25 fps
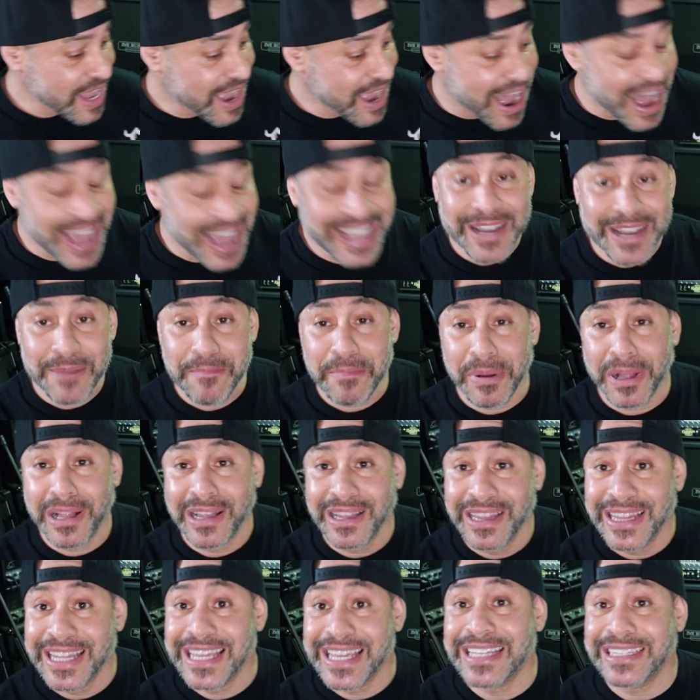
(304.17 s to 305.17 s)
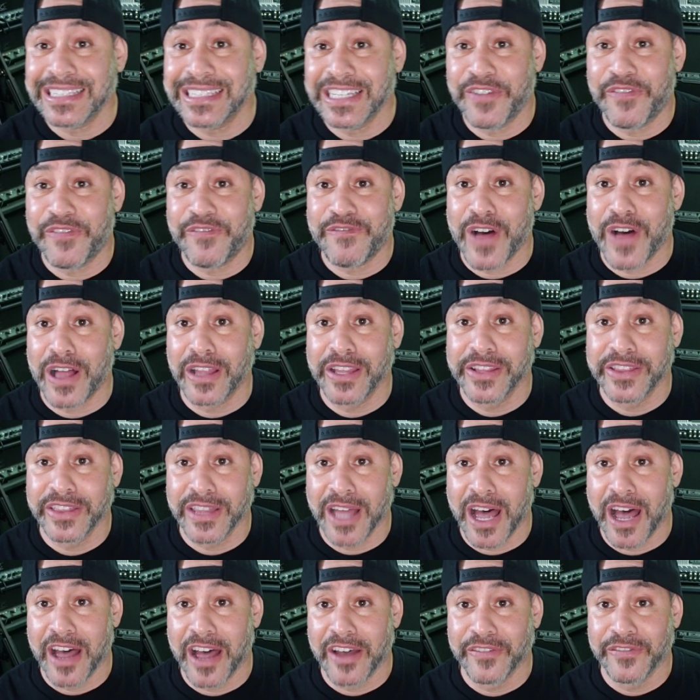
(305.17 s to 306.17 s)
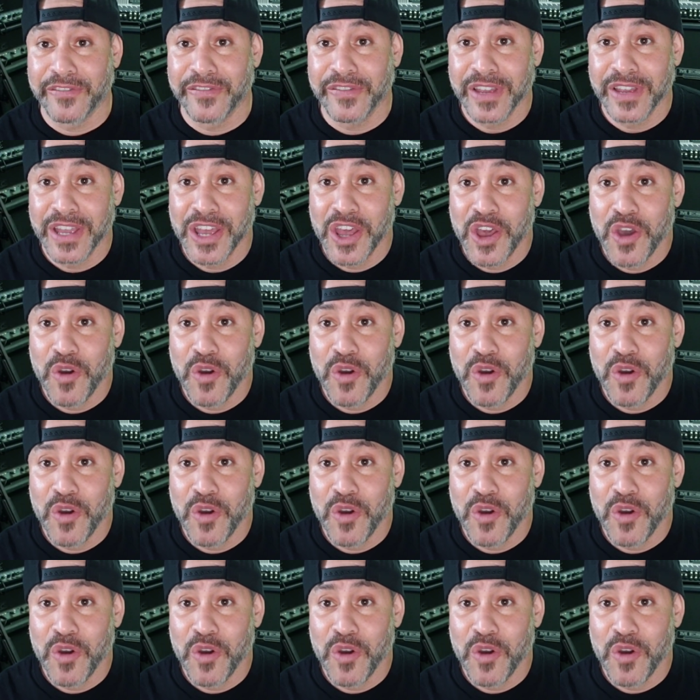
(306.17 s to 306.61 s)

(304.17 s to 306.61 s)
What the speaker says: I completely fell in love